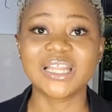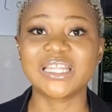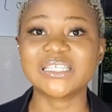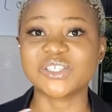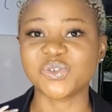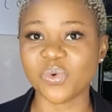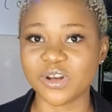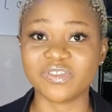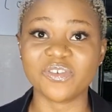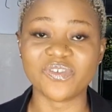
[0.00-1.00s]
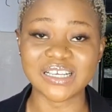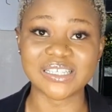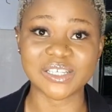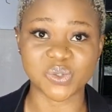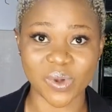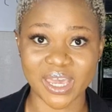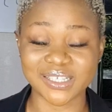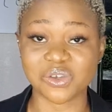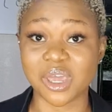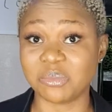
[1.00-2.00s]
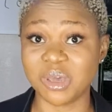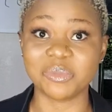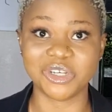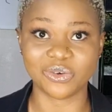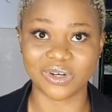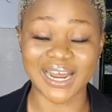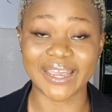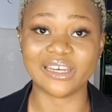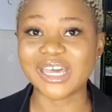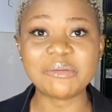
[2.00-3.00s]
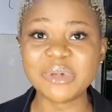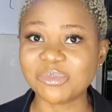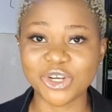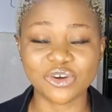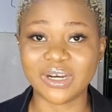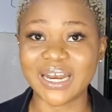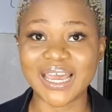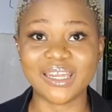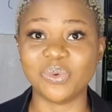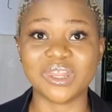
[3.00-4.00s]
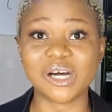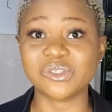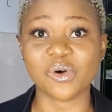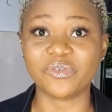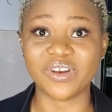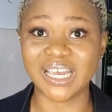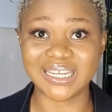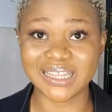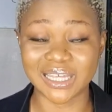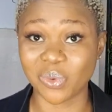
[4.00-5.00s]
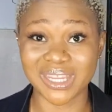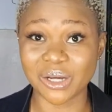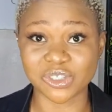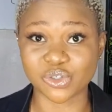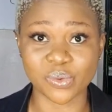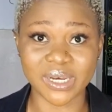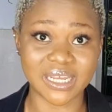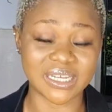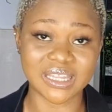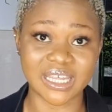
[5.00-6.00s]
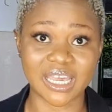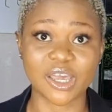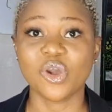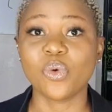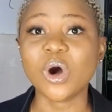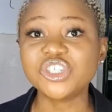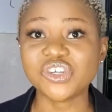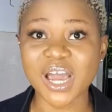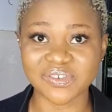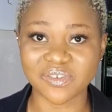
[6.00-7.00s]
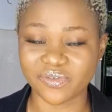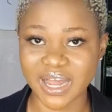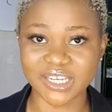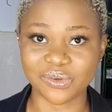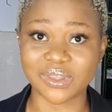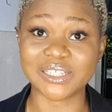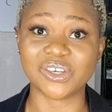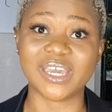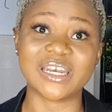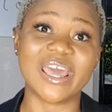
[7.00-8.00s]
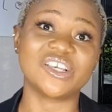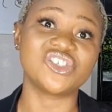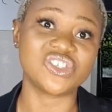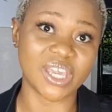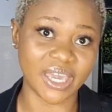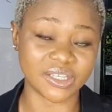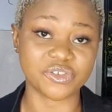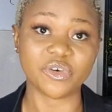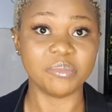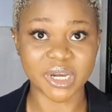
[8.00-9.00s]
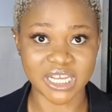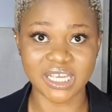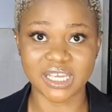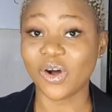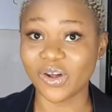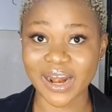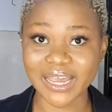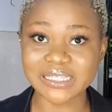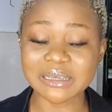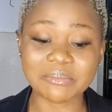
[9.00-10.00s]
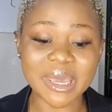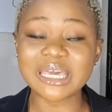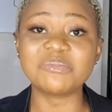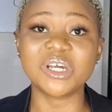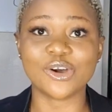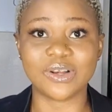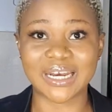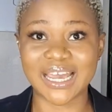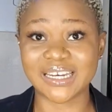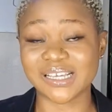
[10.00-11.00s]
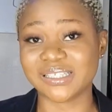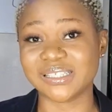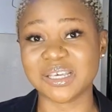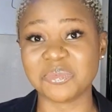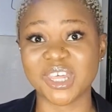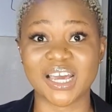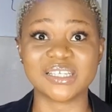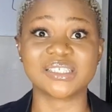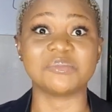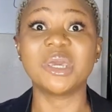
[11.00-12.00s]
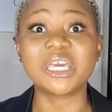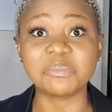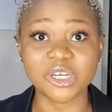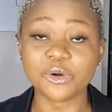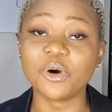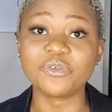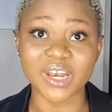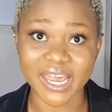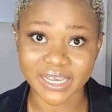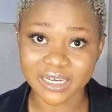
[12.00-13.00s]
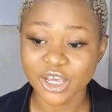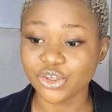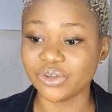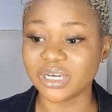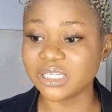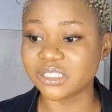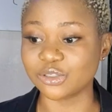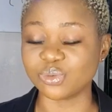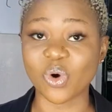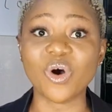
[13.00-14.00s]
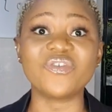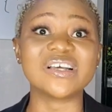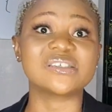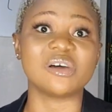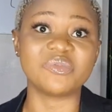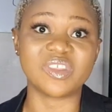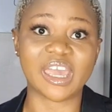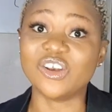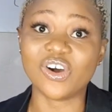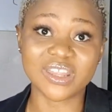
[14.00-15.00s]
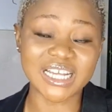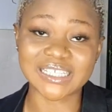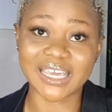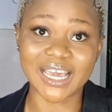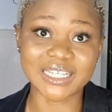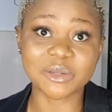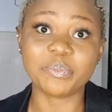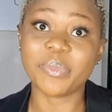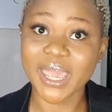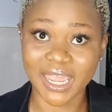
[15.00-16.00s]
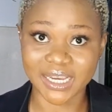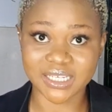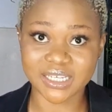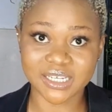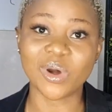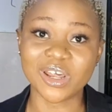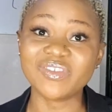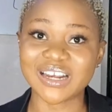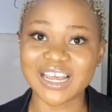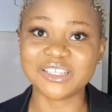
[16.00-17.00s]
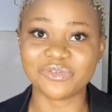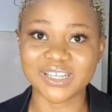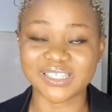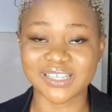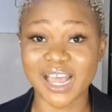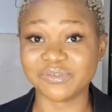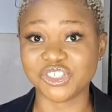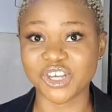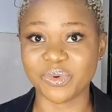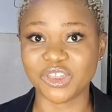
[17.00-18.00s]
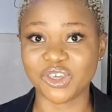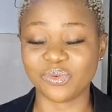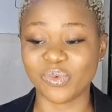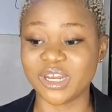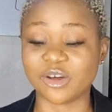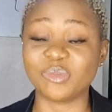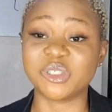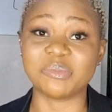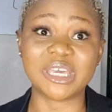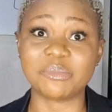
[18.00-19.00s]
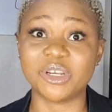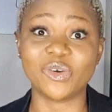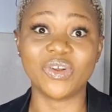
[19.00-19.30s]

This is one of the fastest ways you can make money online. You can make money online without offering anything, without doing anything. What do you have of value that you can exchange for money? All right, making money online is the same thing as making money offline. You need to offer something in order to get paid. One of the clear differences I have to share with you when it comes to making money